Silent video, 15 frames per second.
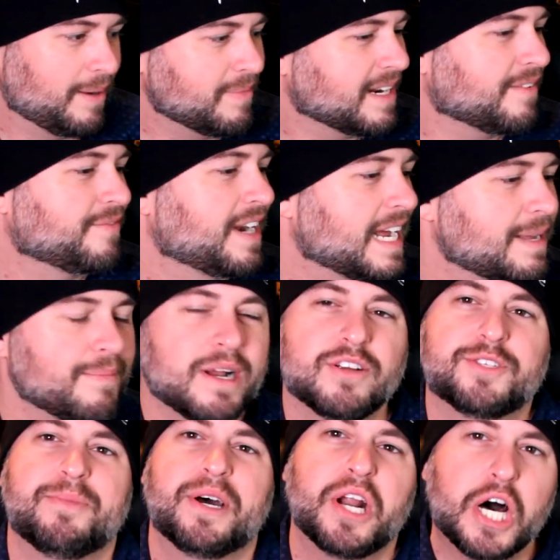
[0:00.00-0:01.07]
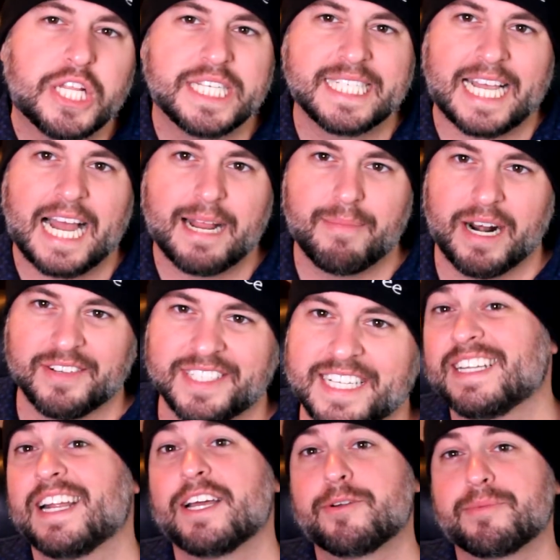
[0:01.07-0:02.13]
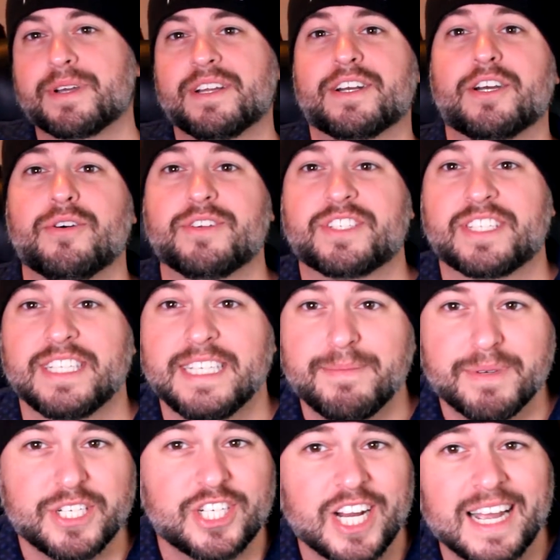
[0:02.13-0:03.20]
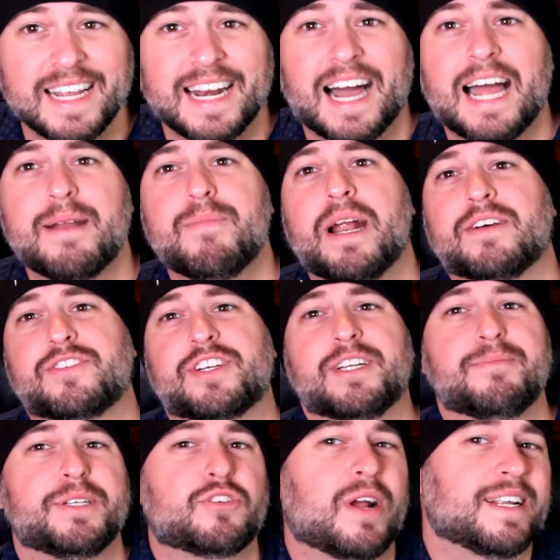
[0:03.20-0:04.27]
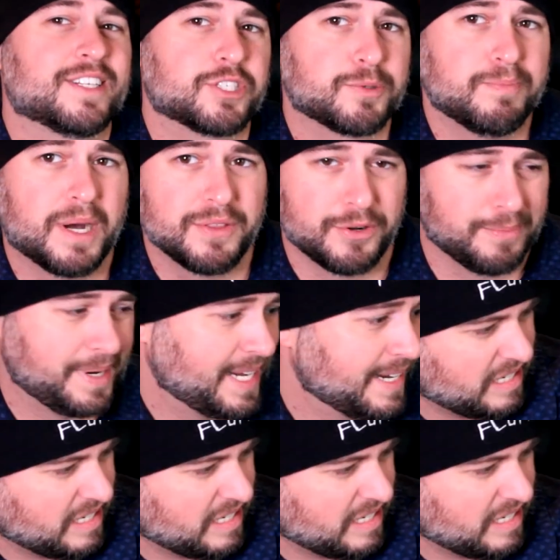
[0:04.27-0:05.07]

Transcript: I'm gonna have nightmares about all these eyebrows. Tonight I'm gonna go to sleep and giant eyebrows are gonna be trying to smother me.